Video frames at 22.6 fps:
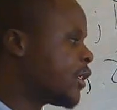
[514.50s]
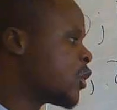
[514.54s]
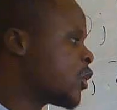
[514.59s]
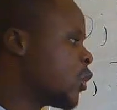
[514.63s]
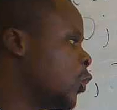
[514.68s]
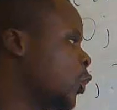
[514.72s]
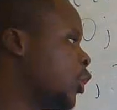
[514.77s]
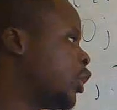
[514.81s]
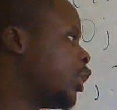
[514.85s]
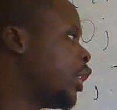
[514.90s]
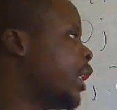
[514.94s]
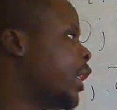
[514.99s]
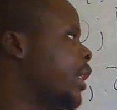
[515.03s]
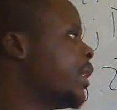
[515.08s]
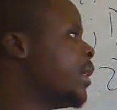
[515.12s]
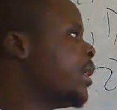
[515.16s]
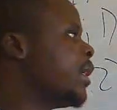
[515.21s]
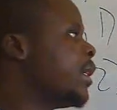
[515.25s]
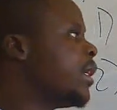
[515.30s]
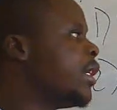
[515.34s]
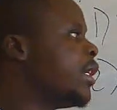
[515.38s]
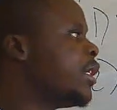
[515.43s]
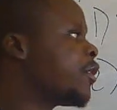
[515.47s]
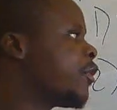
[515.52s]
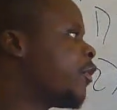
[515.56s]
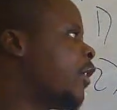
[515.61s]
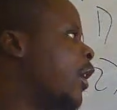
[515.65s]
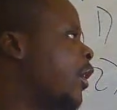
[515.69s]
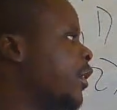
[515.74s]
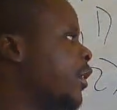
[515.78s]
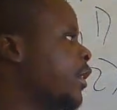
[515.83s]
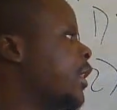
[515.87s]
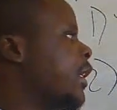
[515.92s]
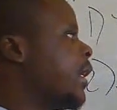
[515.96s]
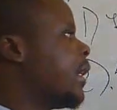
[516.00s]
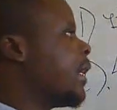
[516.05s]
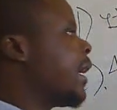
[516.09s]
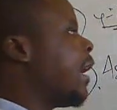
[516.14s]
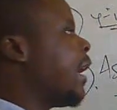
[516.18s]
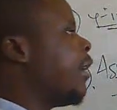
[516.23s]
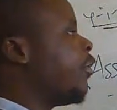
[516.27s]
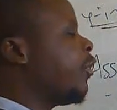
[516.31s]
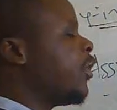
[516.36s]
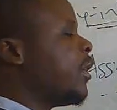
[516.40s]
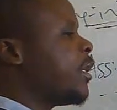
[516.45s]
solution is found, the
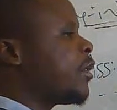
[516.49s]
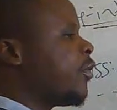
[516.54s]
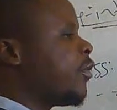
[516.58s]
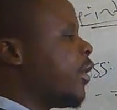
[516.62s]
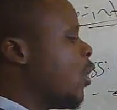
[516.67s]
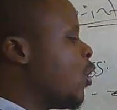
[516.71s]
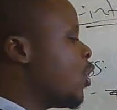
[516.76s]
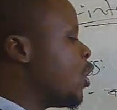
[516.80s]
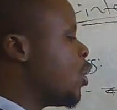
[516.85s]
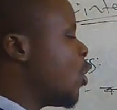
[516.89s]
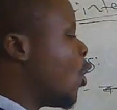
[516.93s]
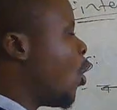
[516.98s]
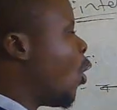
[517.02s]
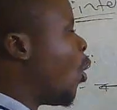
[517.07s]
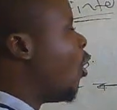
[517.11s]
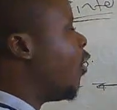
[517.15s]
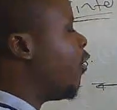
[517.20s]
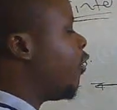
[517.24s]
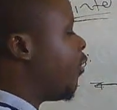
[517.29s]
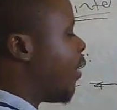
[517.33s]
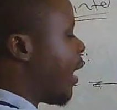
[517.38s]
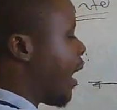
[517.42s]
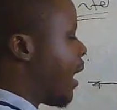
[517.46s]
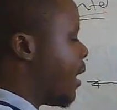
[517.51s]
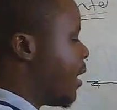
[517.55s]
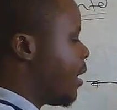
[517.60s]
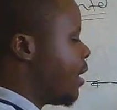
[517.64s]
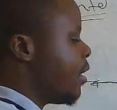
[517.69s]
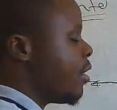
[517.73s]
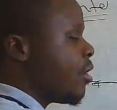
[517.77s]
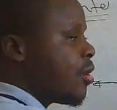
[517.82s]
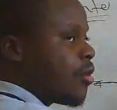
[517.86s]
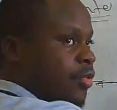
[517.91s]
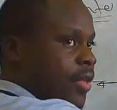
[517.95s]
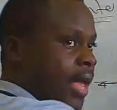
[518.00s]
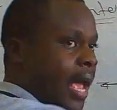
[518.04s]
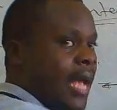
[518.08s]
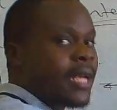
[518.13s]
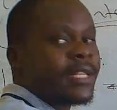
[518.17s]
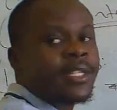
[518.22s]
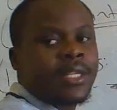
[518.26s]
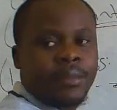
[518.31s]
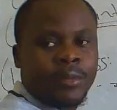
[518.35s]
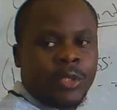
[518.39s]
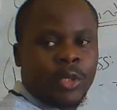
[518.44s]
graph is found over the
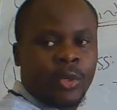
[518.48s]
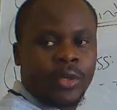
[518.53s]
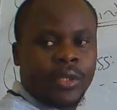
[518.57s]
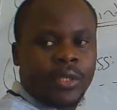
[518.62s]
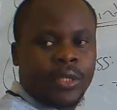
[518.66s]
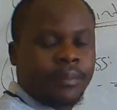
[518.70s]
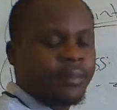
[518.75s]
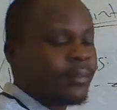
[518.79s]
asymptote.